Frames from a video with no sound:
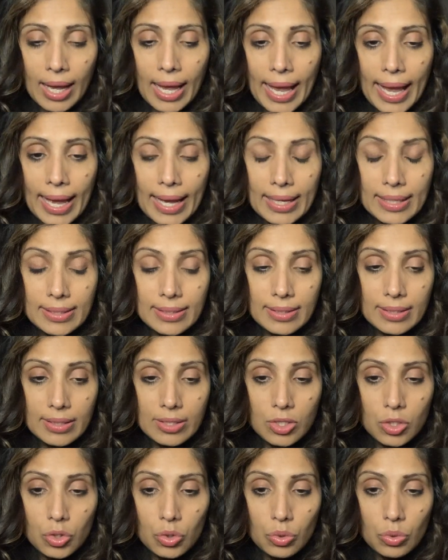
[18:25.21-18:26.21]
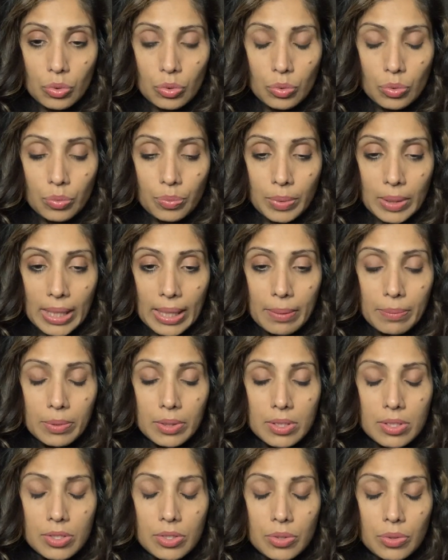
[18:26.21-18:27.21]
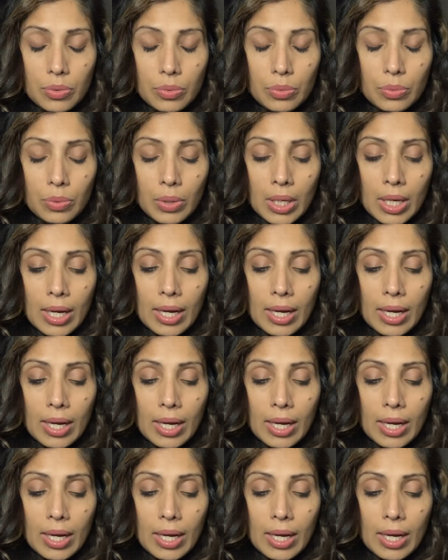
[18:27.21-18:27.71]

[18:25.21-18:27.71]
and to be able to